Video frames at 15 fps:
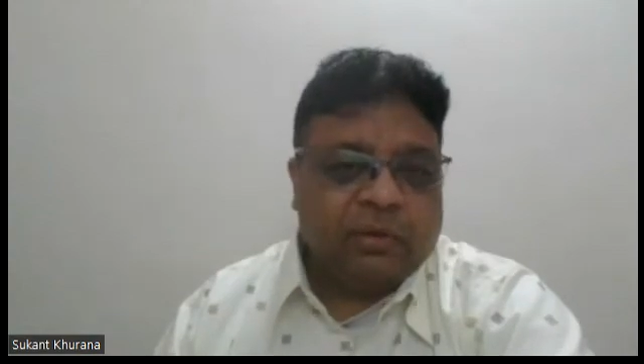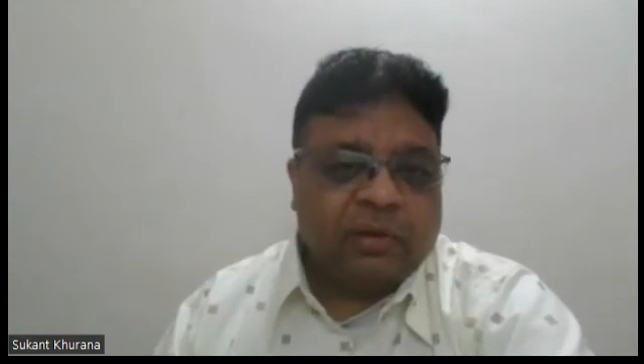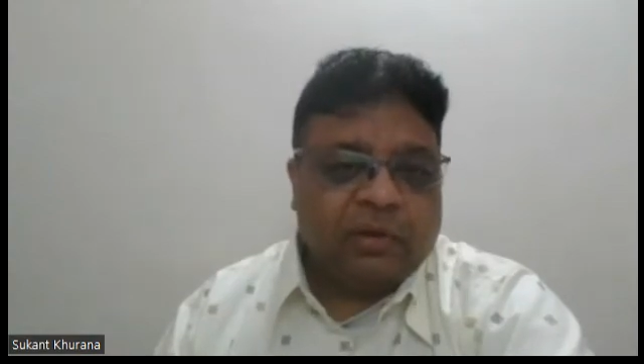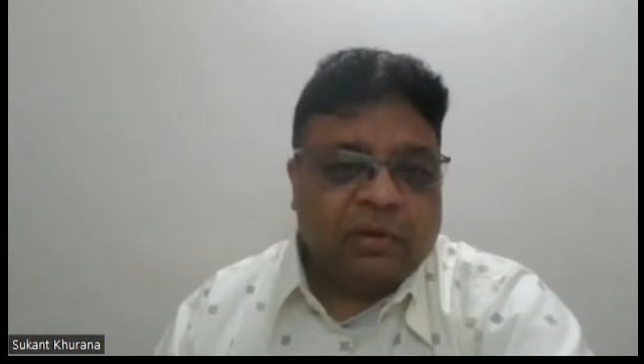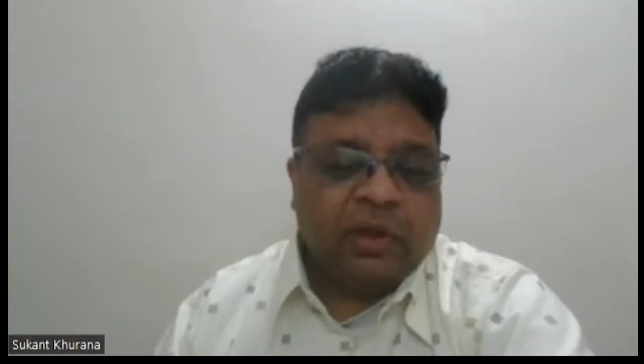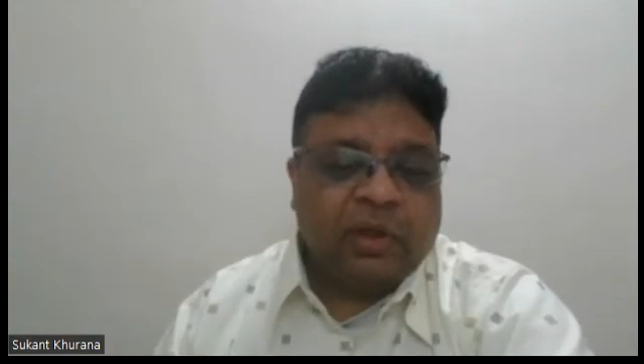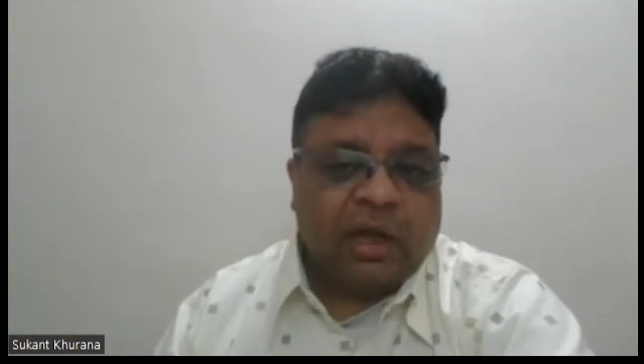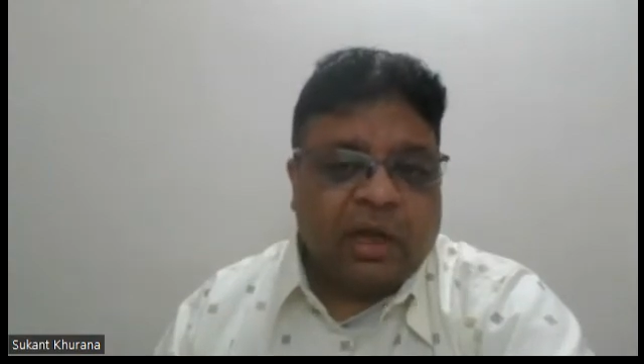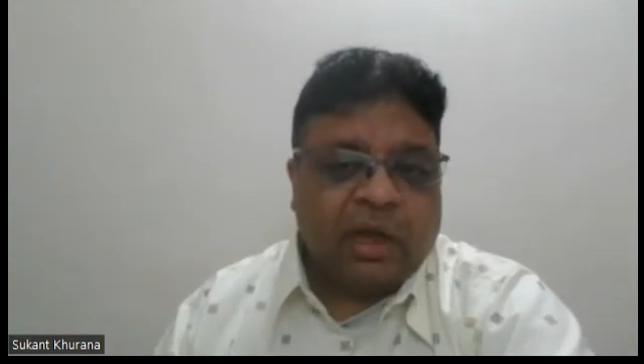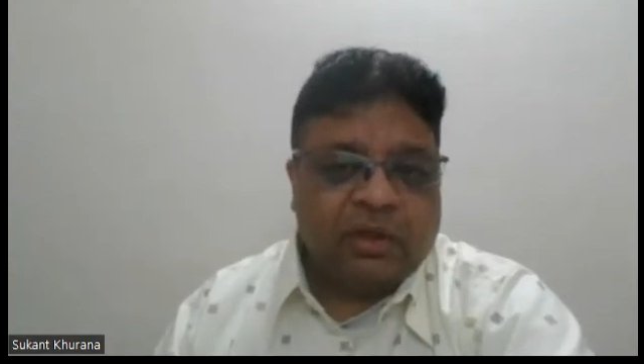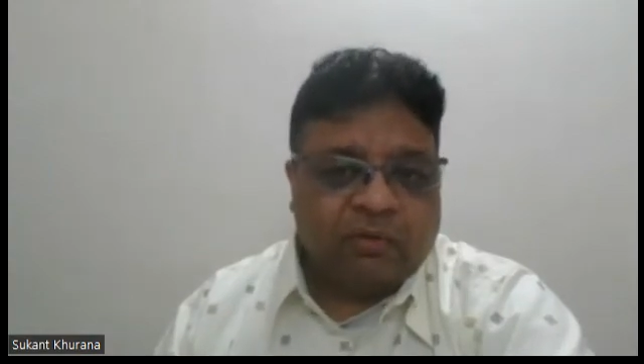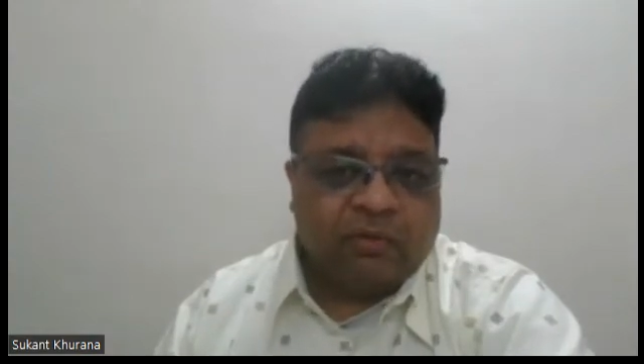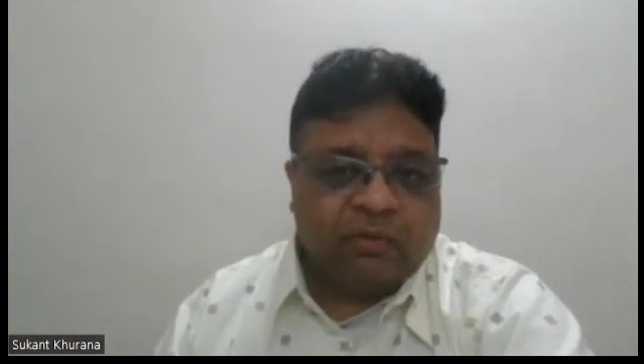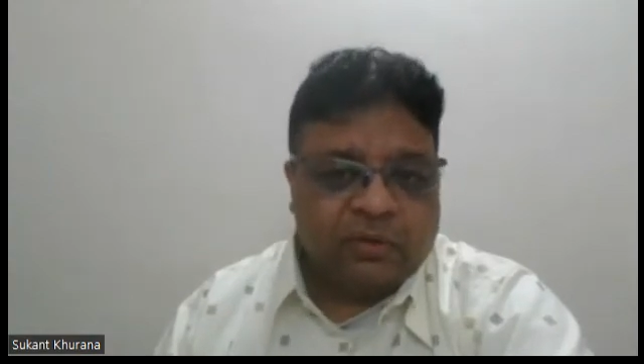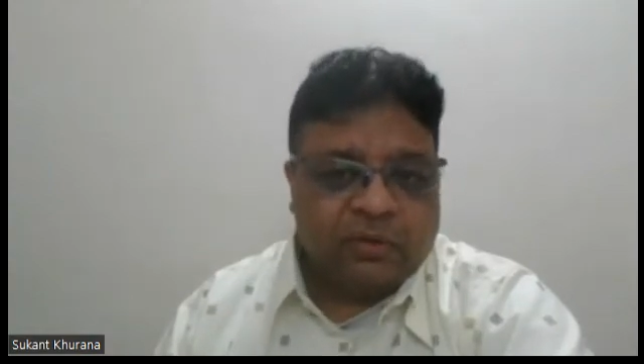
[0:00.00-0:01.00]
they can't
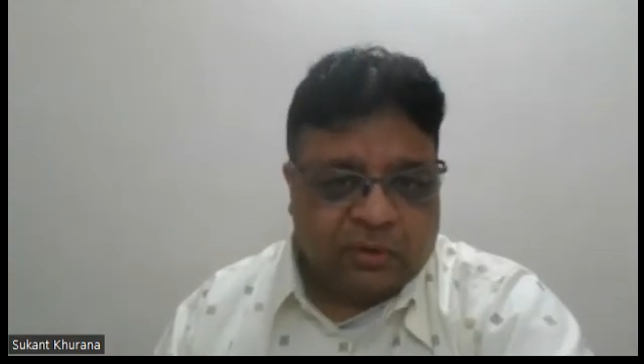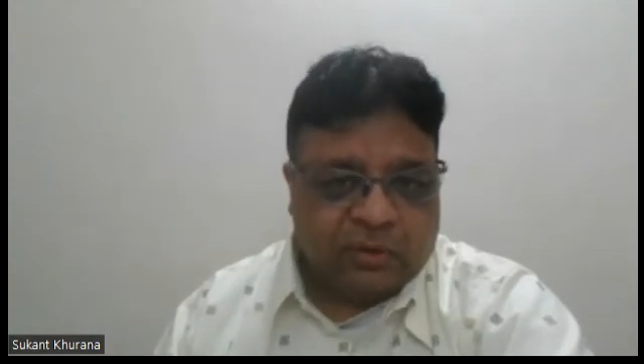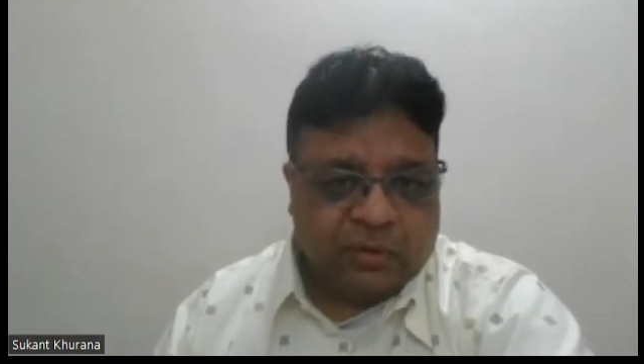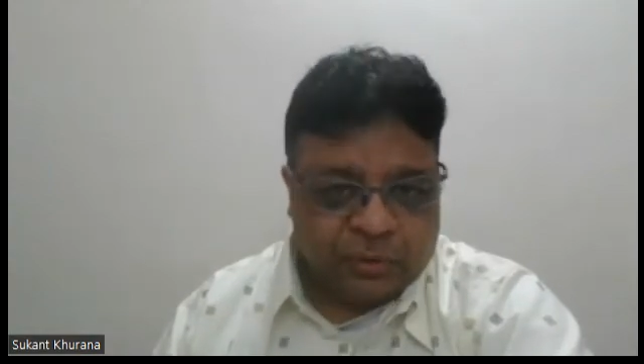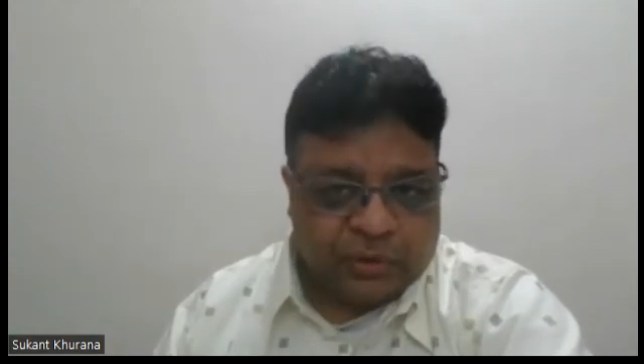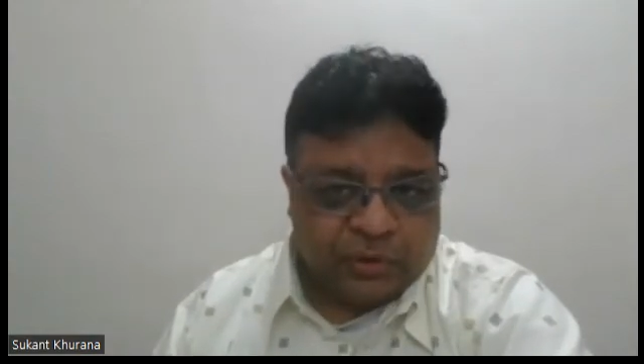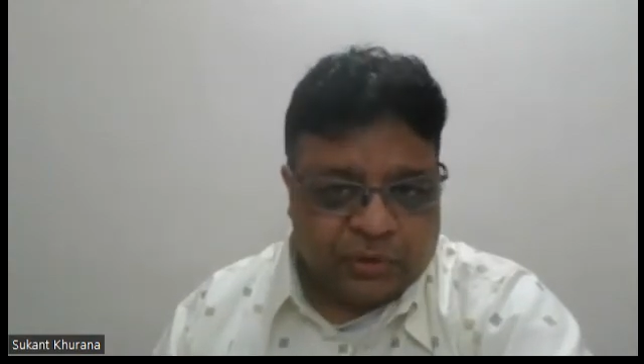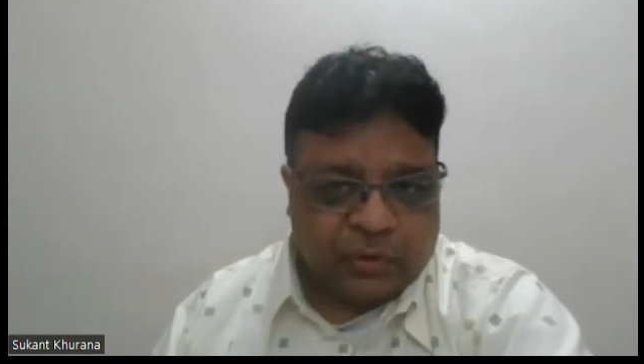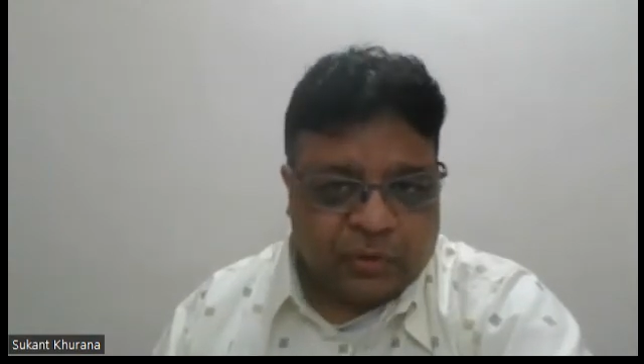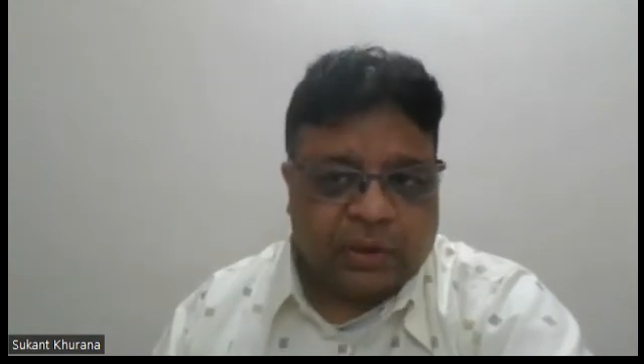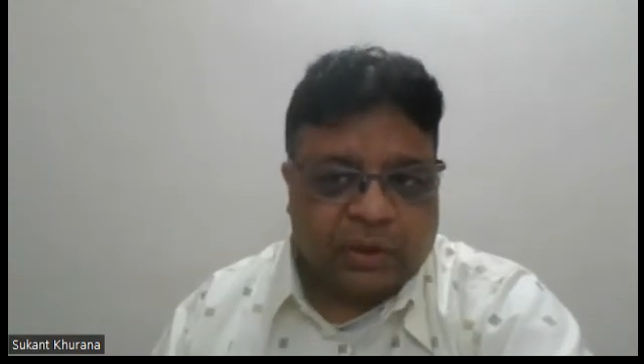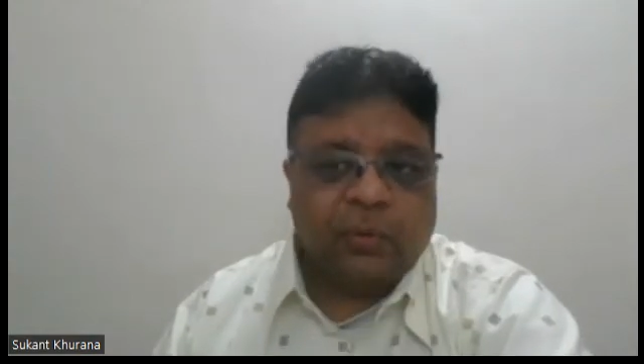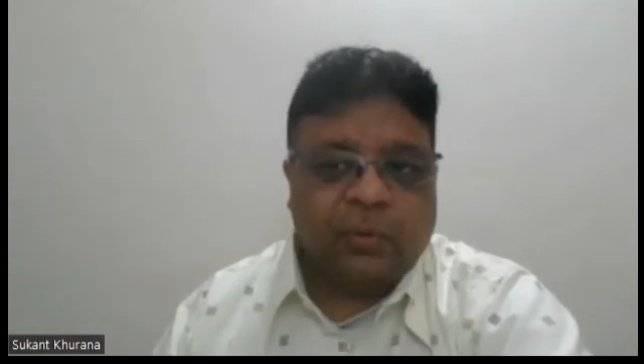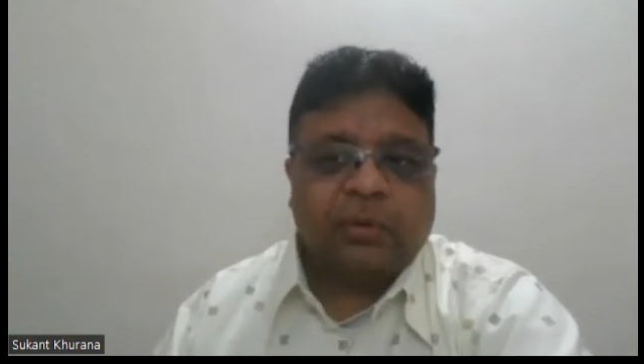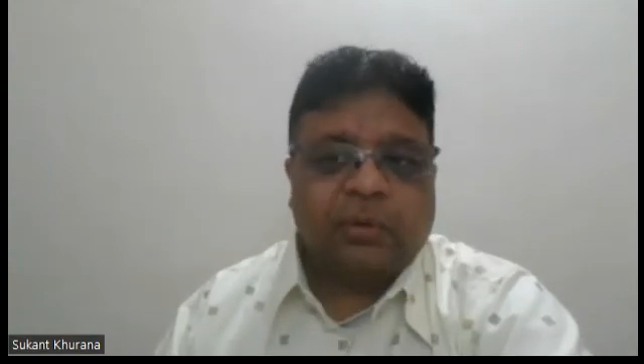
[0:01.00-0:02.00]
evolve solutions on their
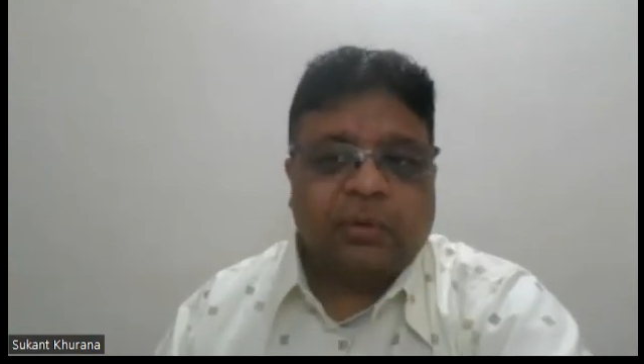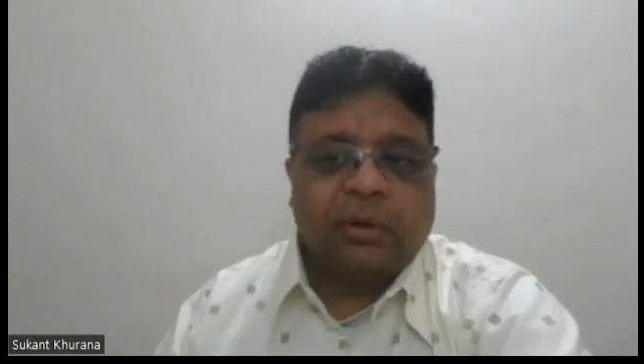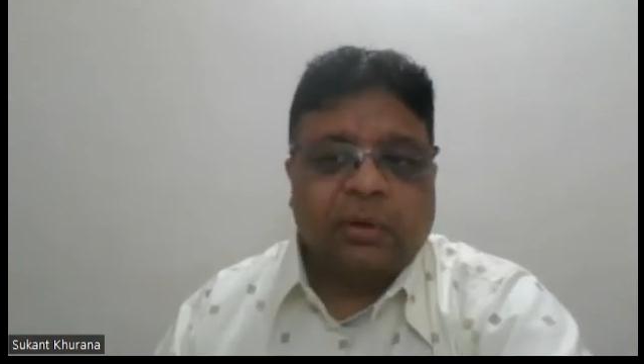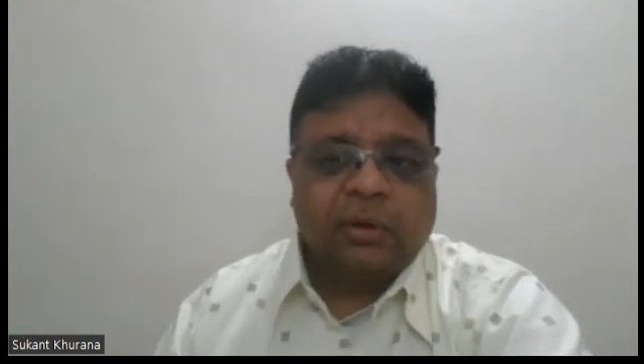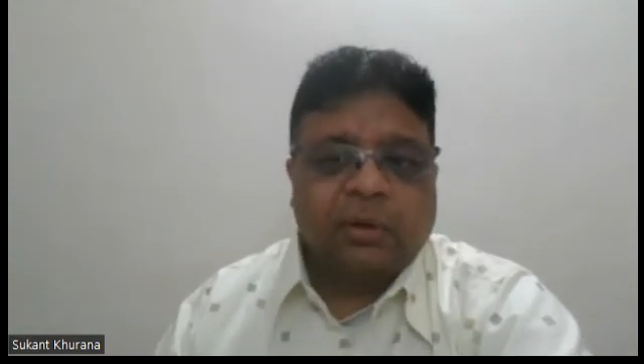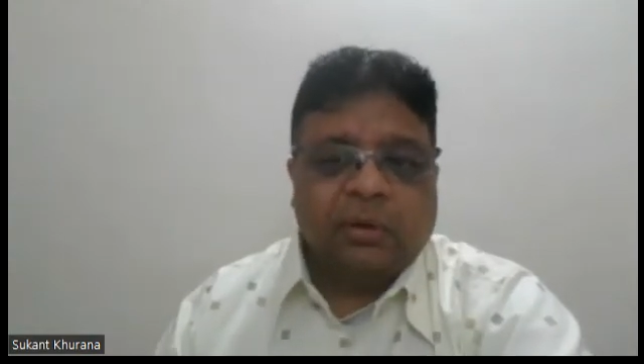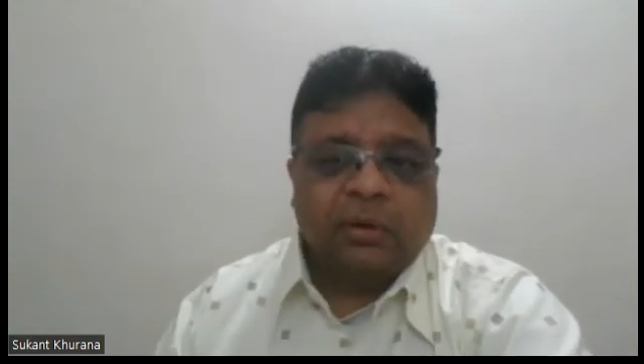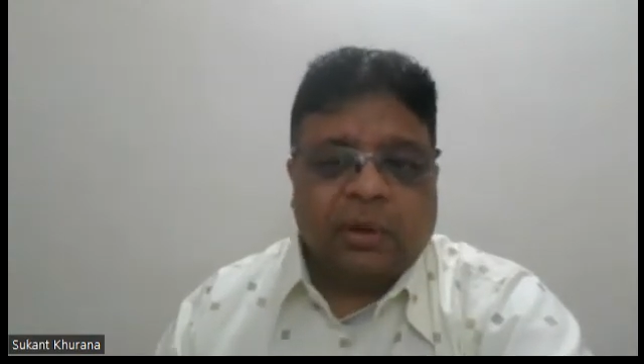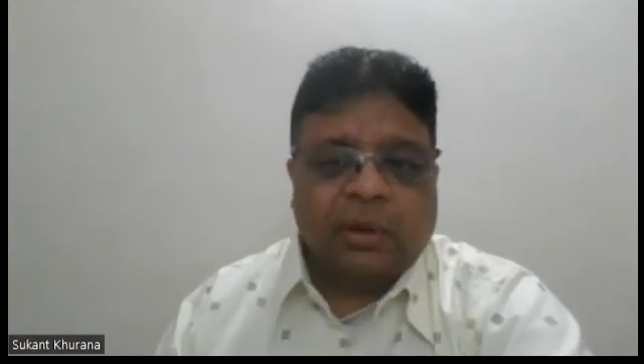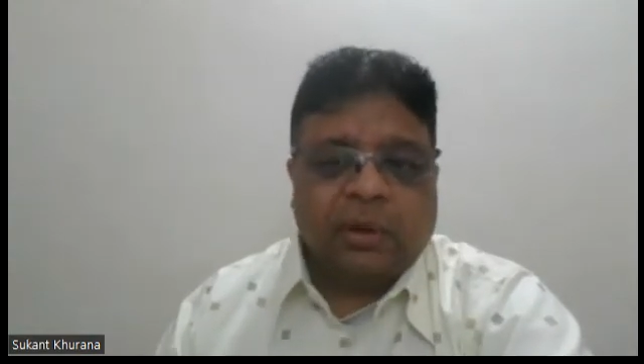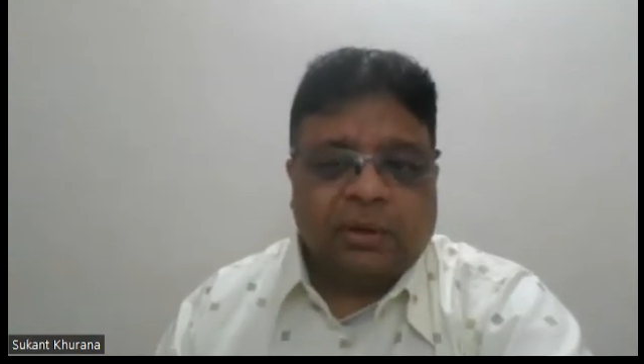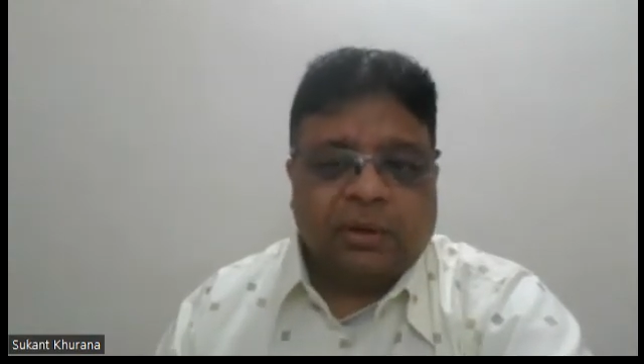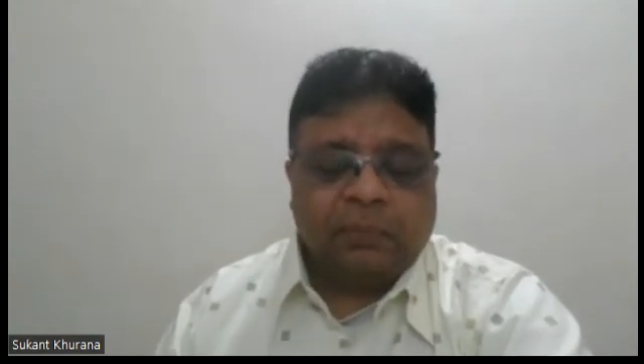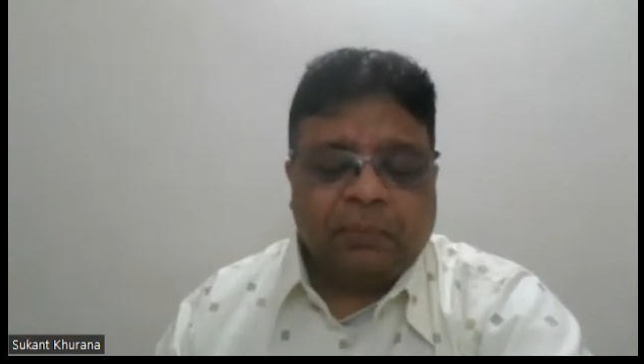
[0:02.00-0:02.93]
own, right?